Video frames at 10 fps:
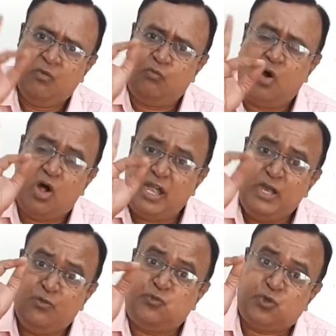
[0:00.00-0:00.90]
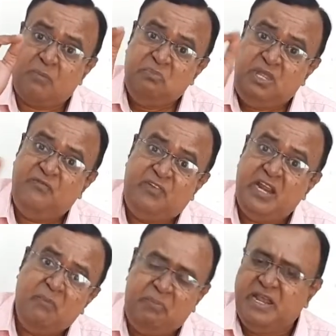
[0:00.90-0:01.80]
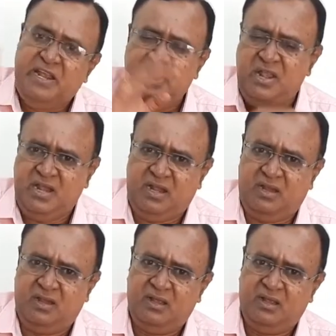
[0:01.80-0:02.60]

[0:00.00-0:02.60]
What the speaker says: void from the very beginning.